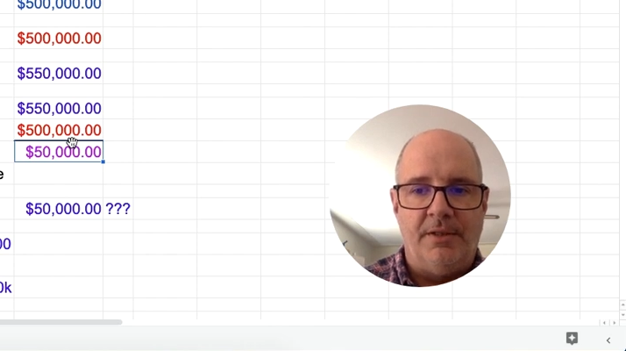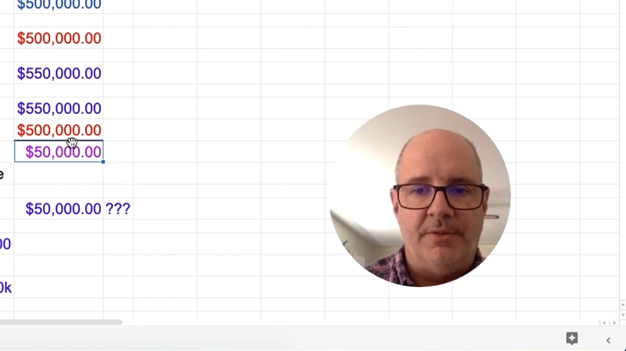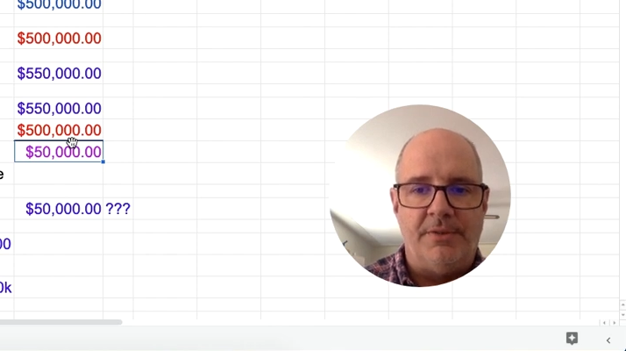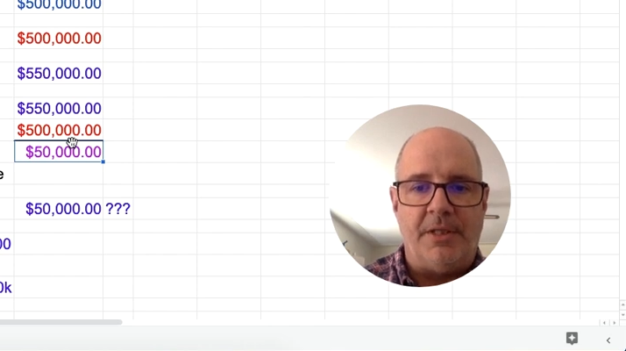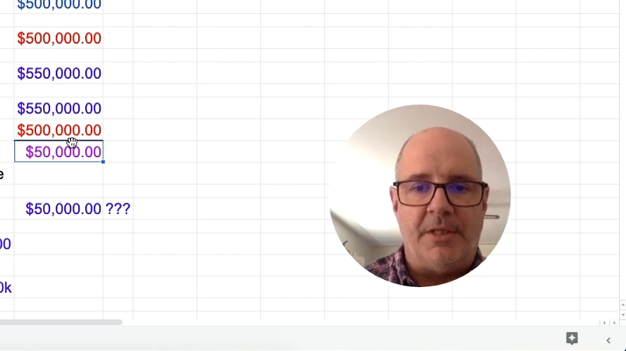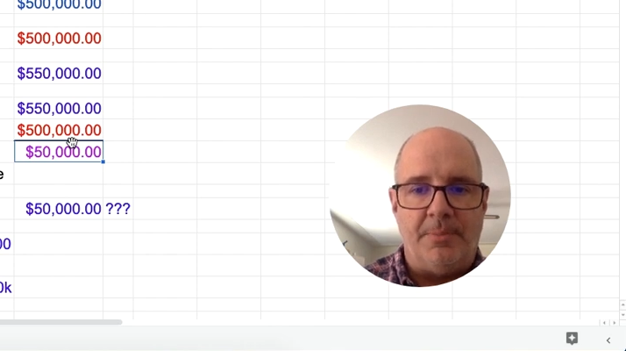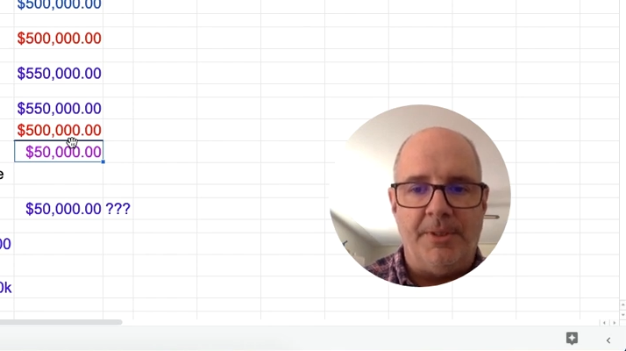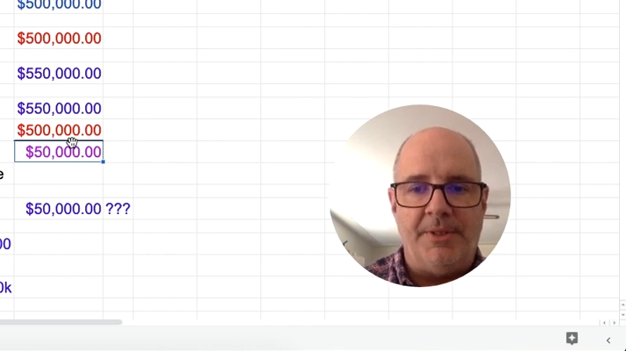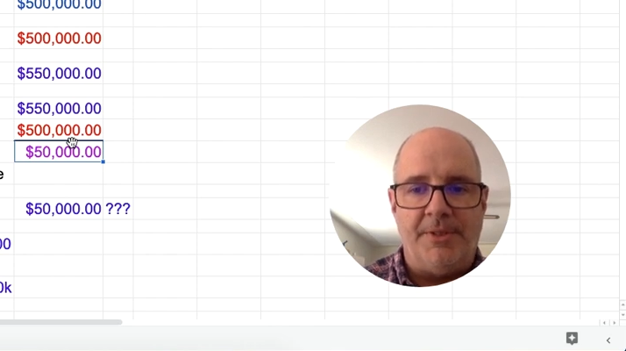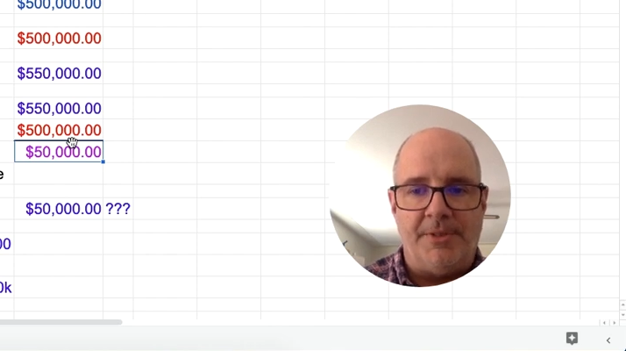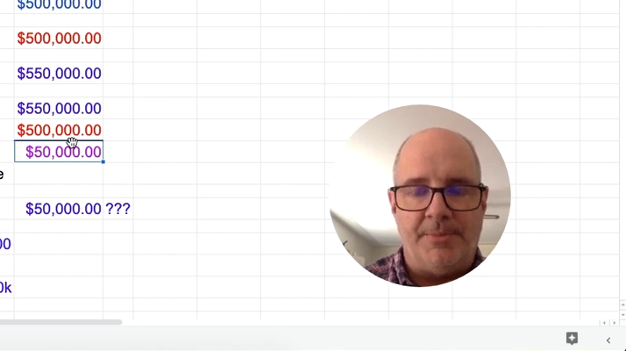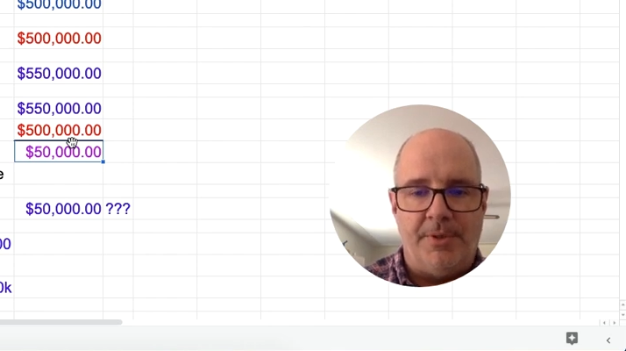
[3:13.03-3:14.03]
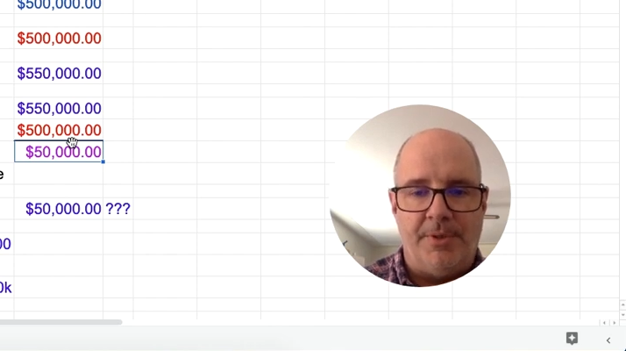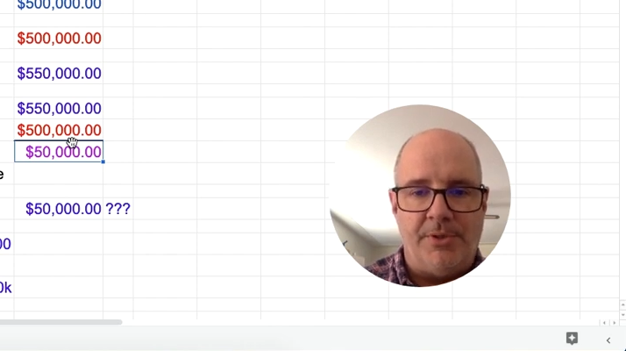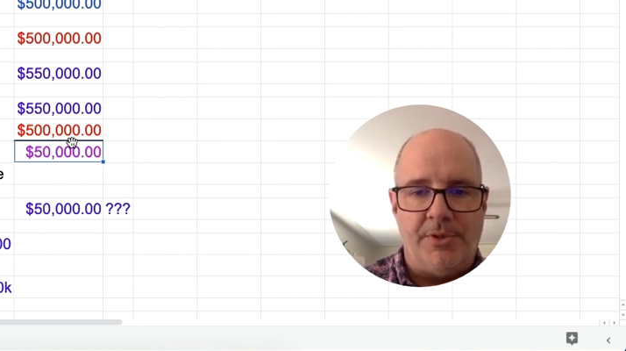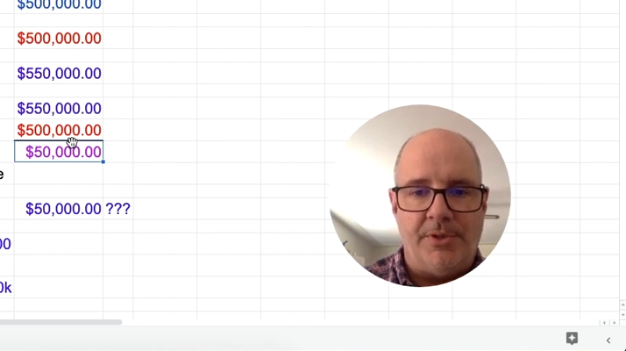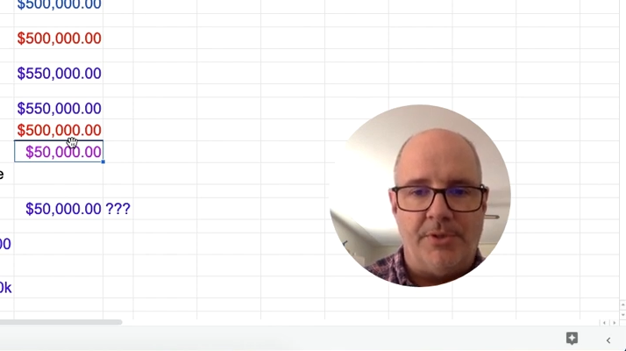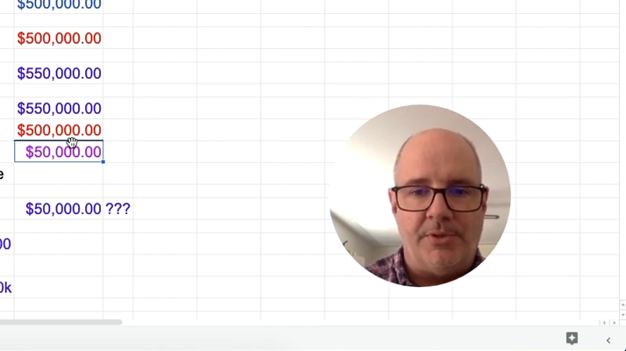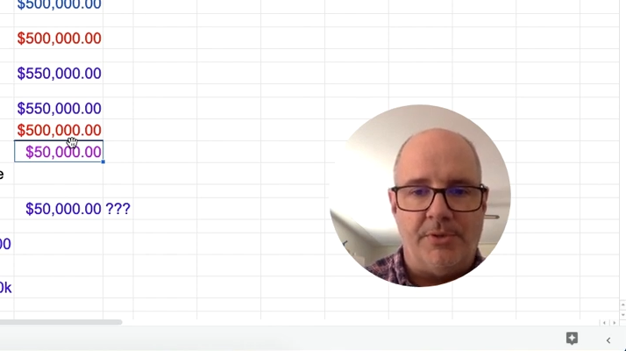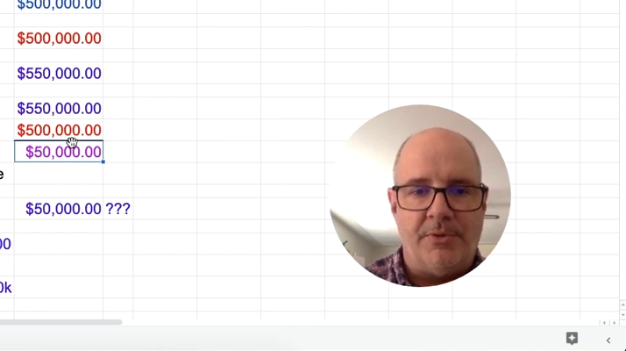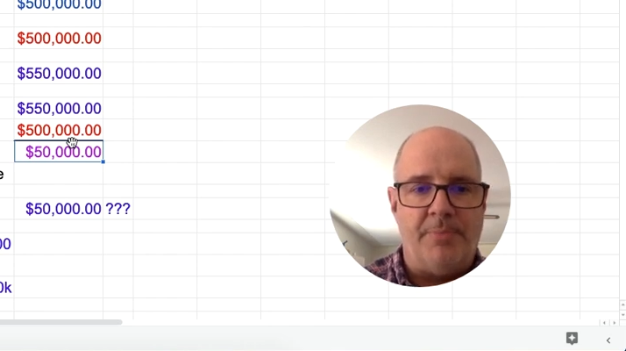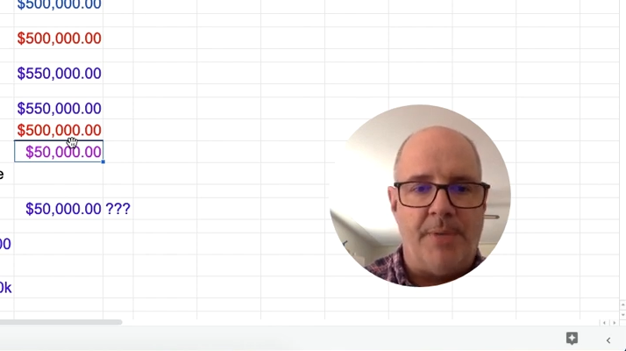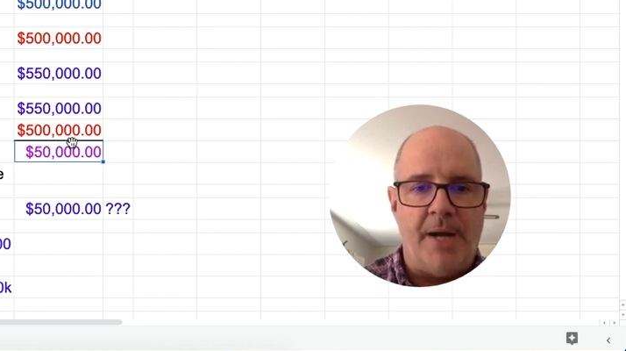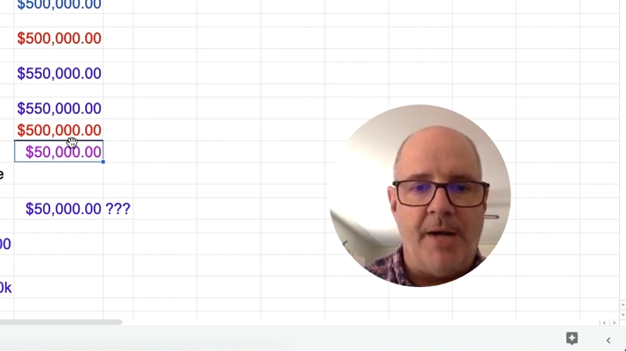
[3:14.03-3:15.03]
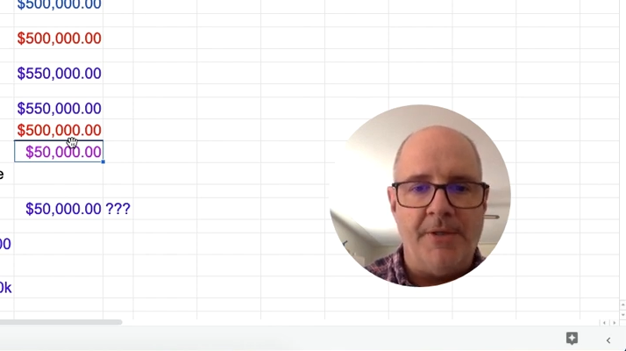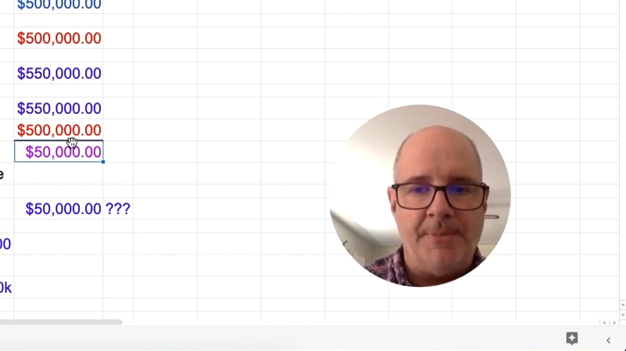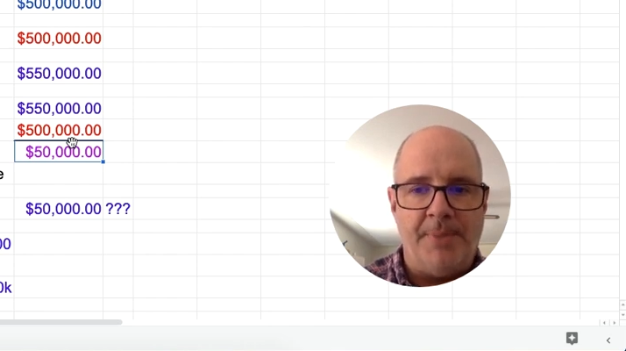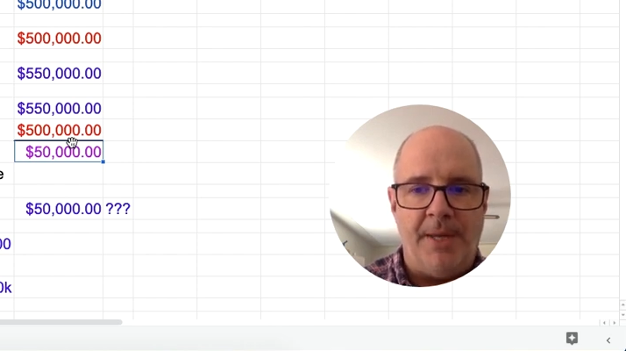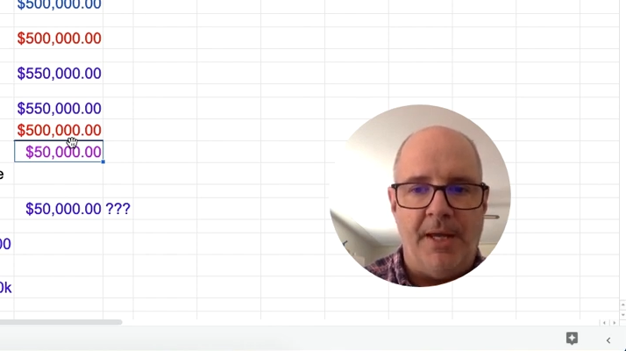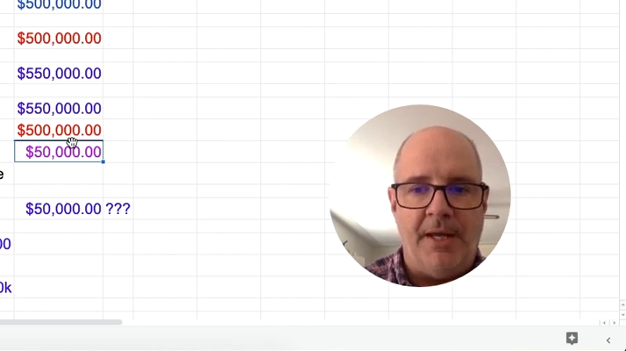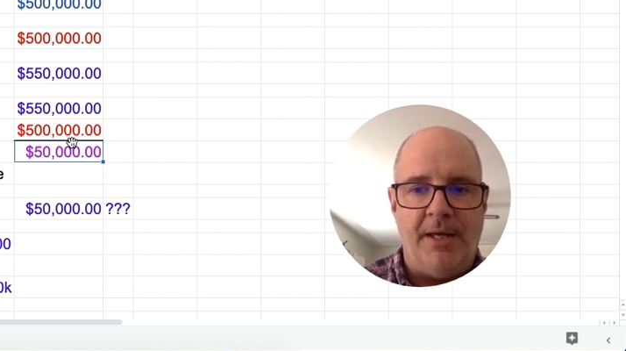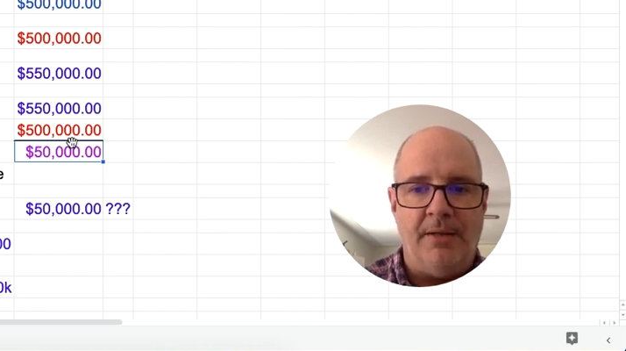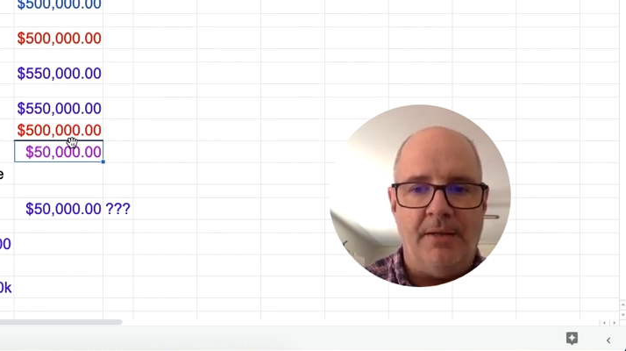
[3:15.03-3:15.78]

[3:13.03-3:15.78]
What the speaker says: to complete this purchase. So the buyer's paying